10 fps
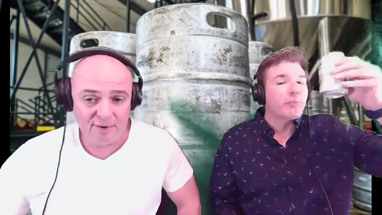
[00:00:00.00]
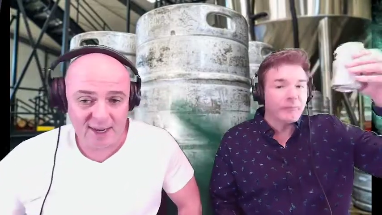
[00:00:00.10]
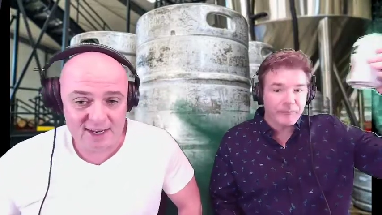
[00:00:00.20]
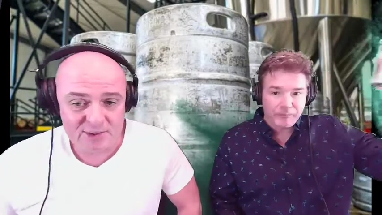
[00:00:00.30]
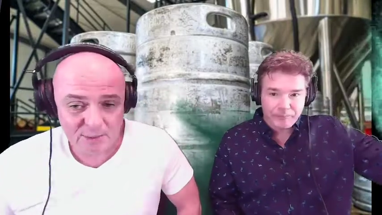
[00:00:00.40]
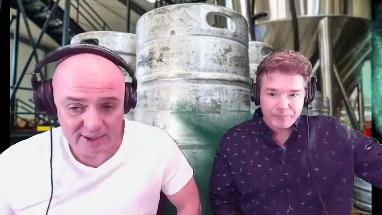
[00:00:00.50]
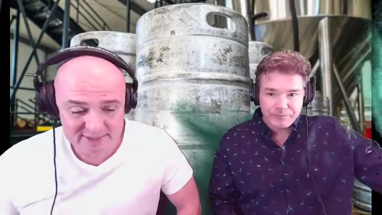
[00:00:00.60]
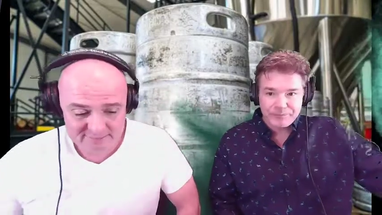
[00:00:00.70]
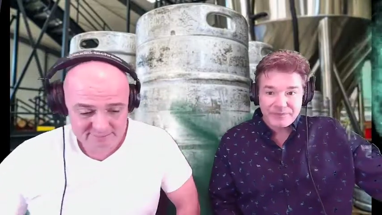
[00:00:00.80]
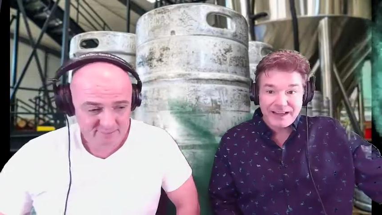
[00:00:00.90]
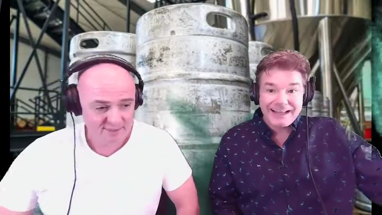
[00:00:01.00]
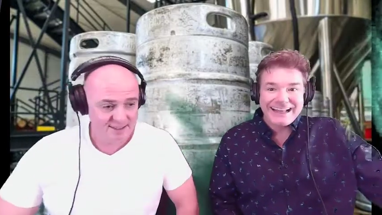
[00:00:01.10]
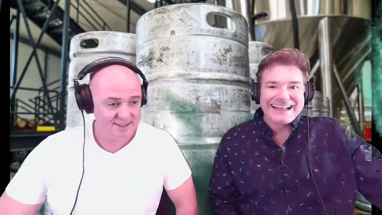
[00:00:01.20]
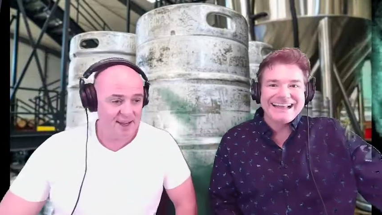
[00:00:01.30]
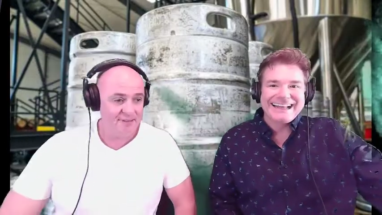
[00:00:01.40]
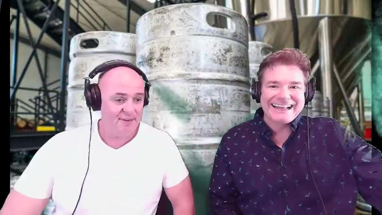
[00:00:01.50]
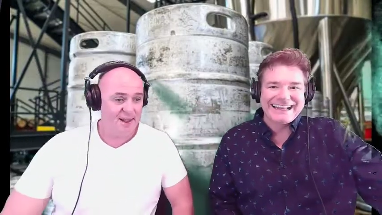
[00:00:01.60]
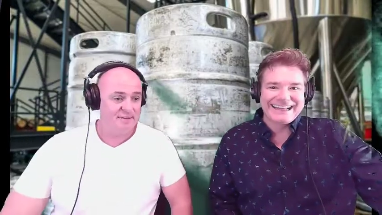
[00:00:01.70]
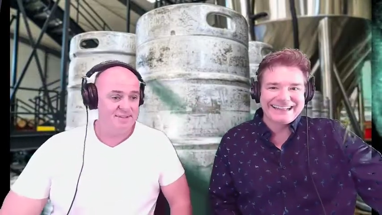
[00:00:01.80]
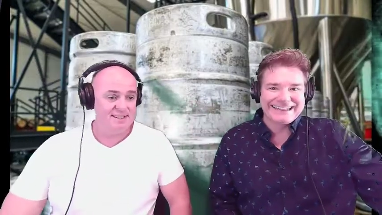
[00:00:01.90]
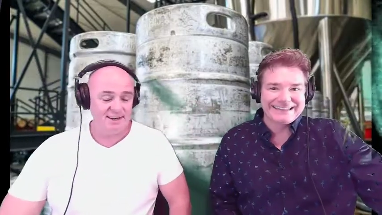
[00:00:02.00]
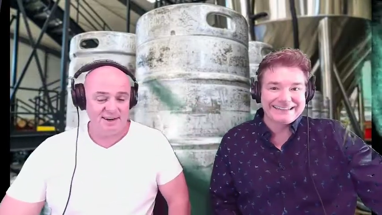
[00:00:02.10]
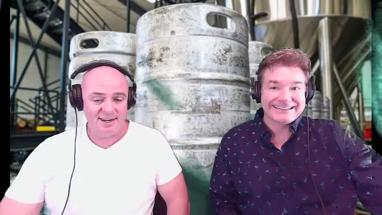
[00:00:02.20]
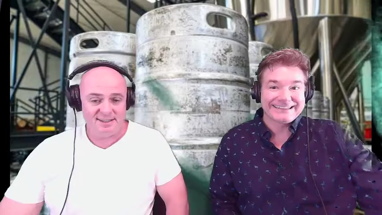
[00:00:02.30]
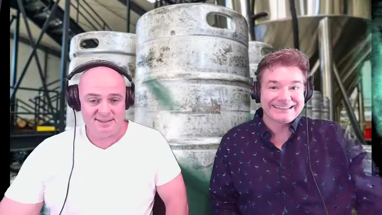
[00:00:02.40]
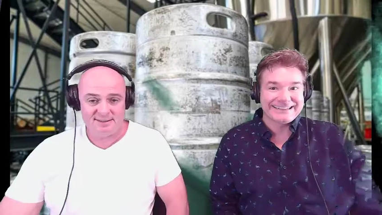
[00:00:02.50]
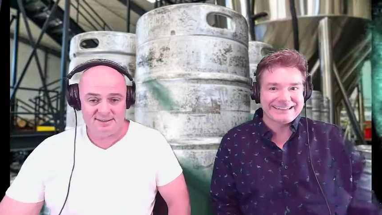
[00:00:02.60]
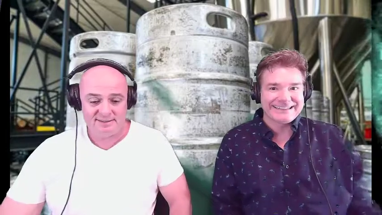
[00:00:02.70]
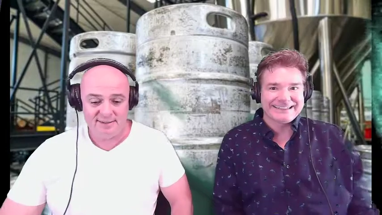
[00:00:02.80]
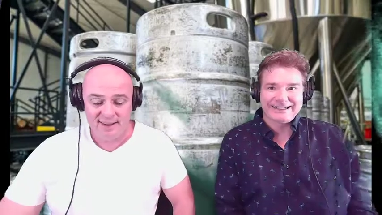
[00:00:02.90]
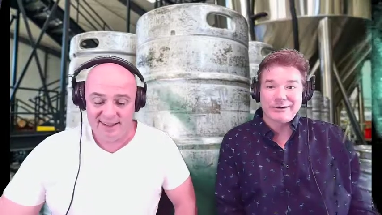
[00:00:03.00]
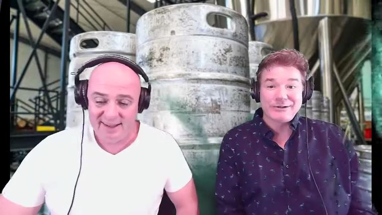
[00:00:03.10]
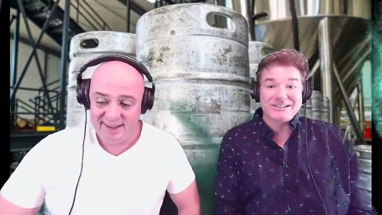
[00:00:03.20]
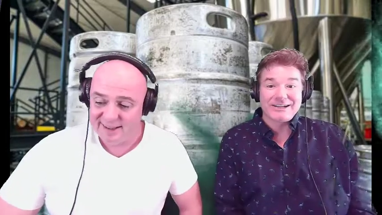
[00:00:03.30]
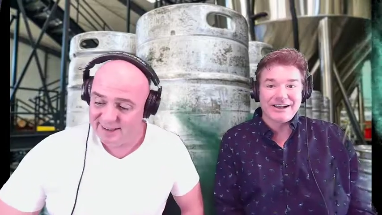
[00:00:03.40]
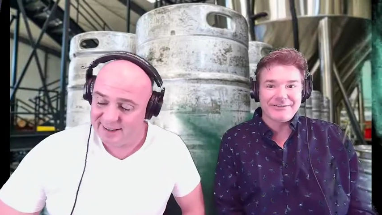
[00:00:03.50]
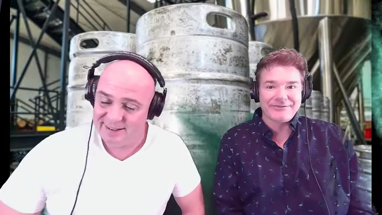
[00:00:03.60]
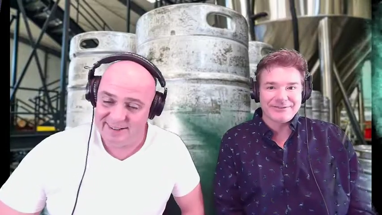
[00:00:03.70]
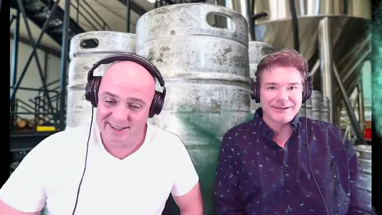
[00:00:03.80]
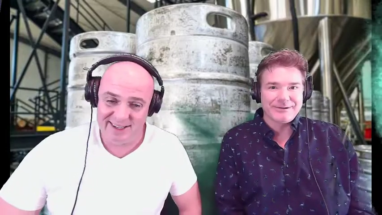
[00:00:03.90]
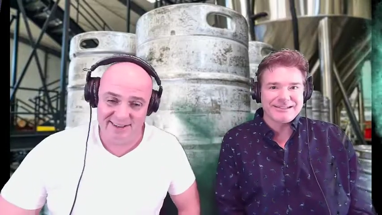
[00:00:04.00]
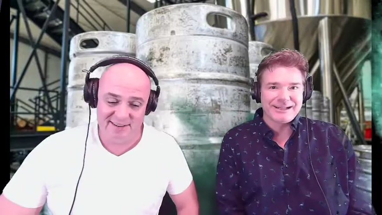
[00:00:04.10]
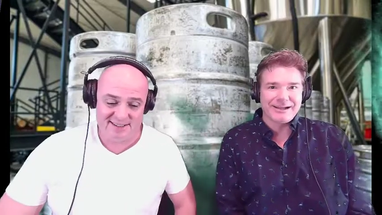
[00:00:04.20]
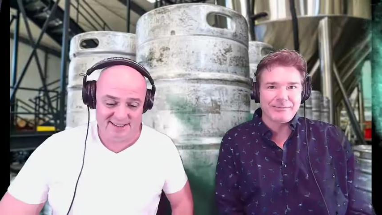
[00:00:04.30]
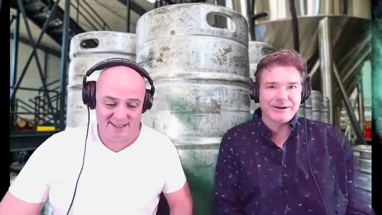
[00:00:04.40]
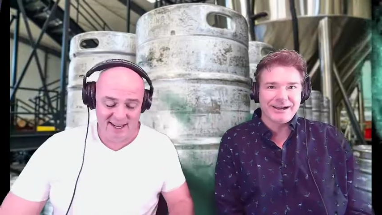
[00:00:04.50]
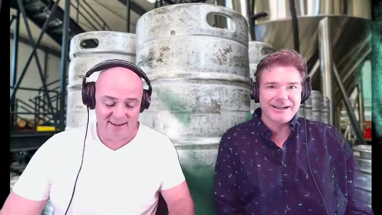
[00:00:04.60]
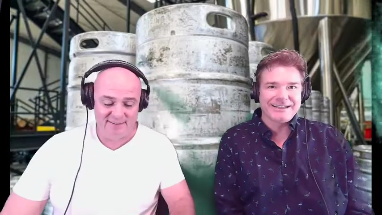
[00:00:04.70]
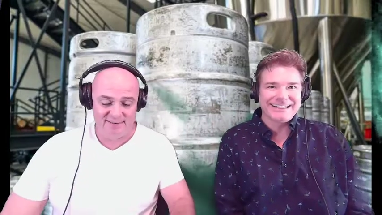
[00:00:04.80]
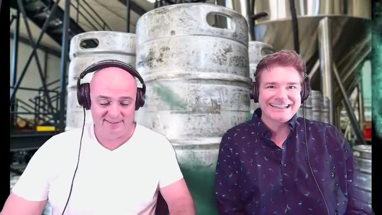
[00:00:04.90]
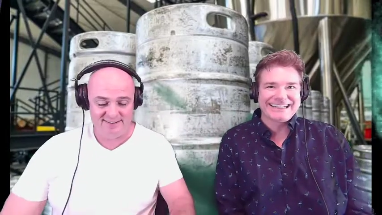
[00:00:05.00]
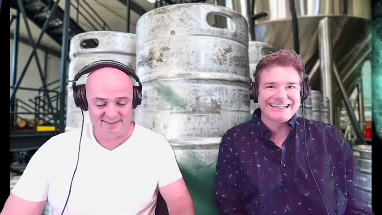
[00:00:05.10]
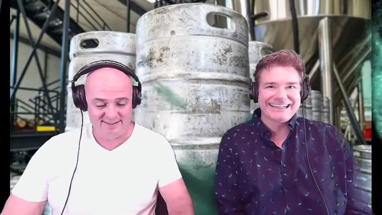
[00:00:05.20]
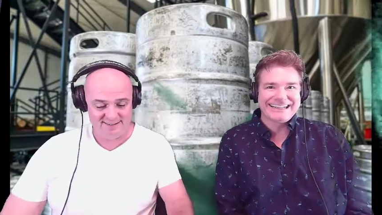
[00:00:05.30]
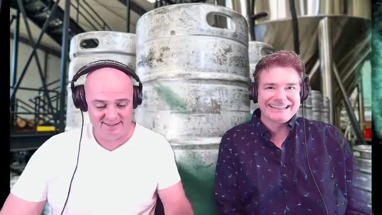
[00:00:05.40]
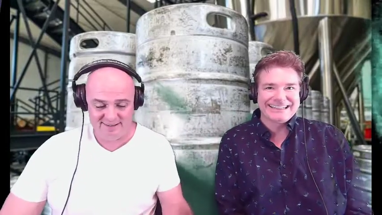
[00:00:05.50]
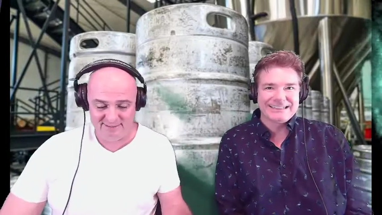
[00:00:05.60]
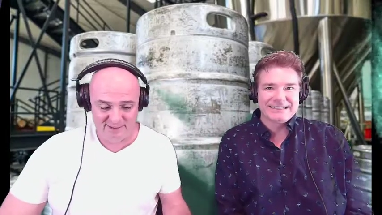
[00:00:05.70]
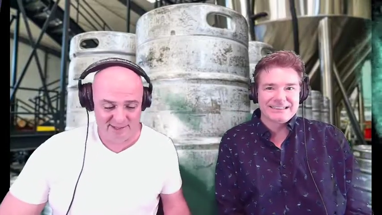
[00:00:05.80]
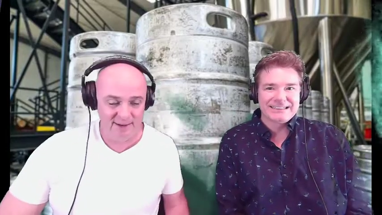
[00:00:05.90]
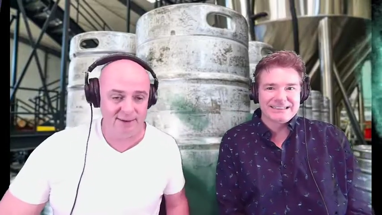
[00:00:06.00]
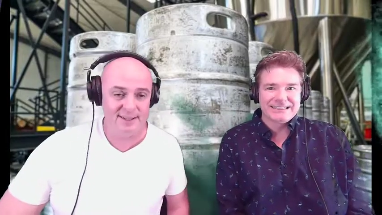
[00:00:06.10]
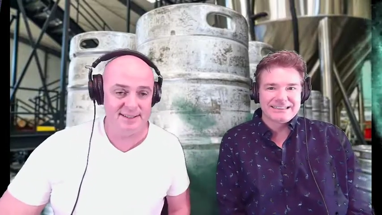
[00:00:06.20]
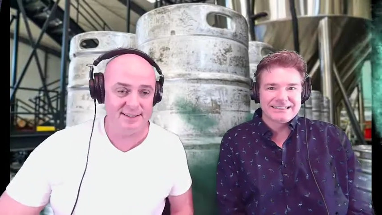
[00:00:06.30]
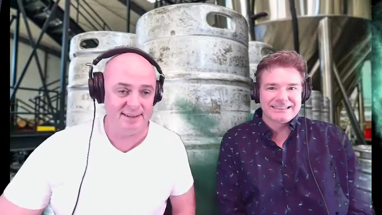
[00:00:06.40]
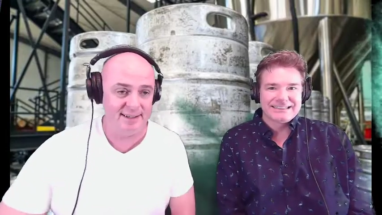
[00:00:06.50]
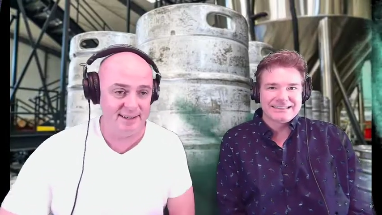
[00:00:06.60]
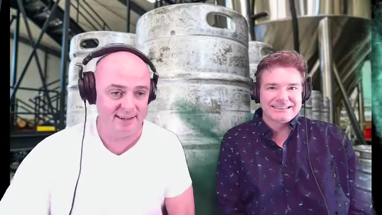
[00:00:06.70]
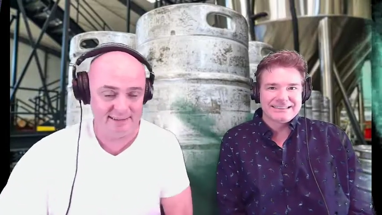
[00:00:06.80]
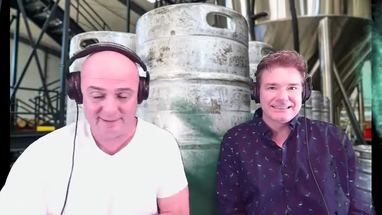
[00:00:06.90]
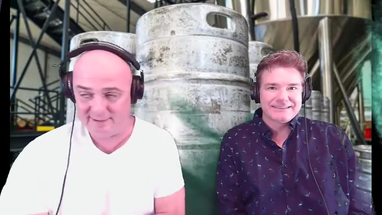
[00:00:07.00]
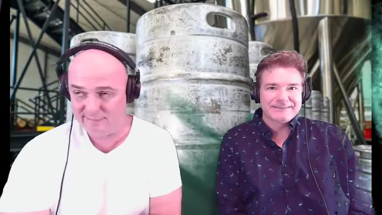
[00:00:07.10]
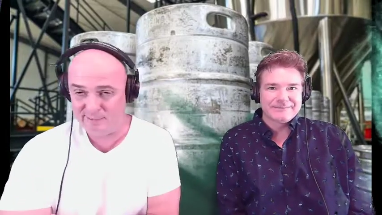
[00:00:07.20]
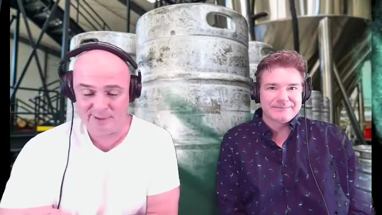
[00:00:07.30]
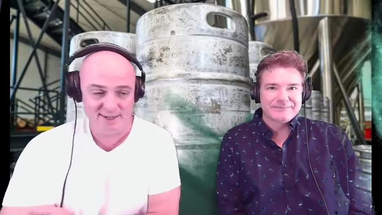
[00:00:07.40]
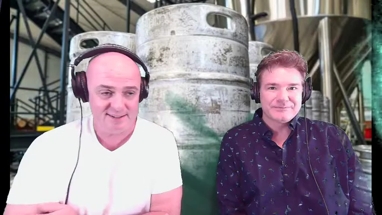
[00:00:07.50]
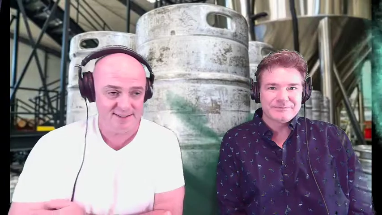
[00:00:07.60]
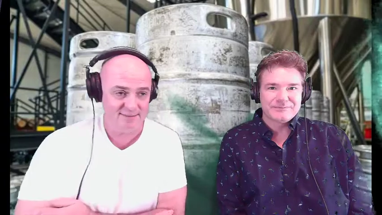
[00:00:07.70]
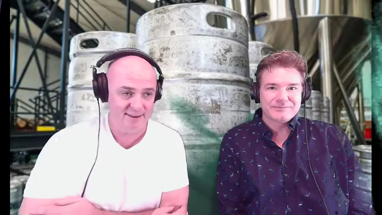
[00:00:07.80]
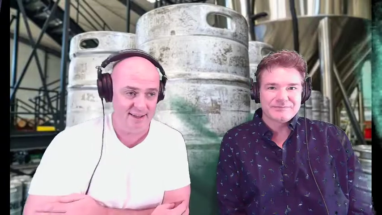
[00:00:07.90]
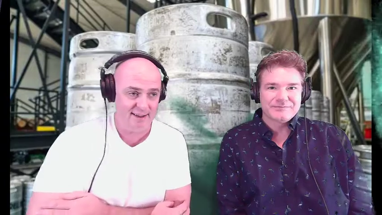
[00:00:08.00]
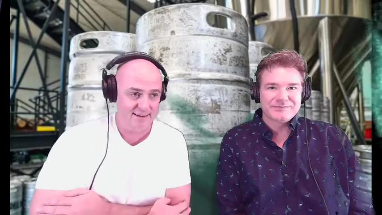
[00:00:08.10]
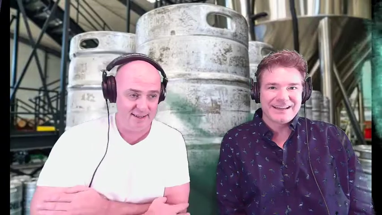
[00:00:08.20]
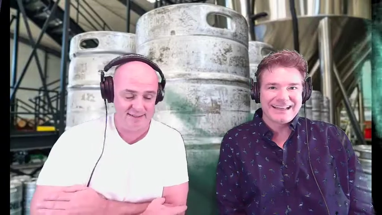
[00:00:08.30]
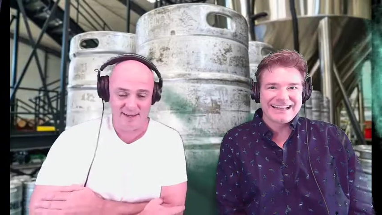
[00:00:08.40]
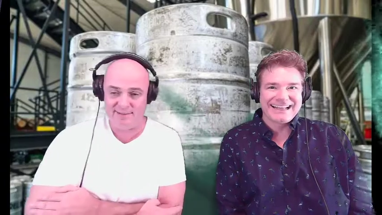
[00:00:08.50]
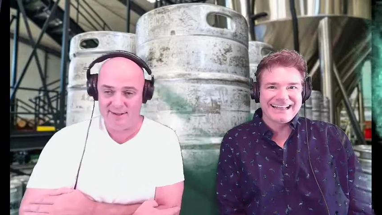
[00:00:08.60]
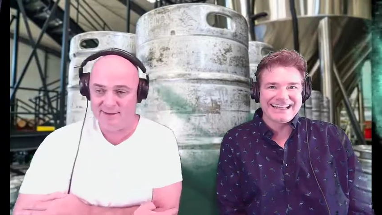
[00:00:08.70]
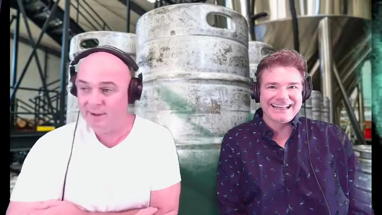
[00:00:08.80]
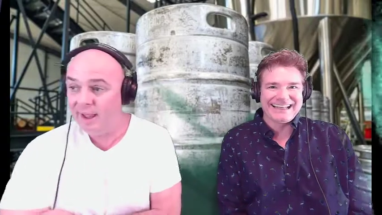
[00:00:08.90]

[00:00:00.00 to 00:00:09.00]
Speaker 1: H one, the Tough Love series.
Speaker 2: Uh, it was tough.
Speaker 1: Let it me tell was you tough. It. And we'll go into uh, the four years that followed that Tough Love.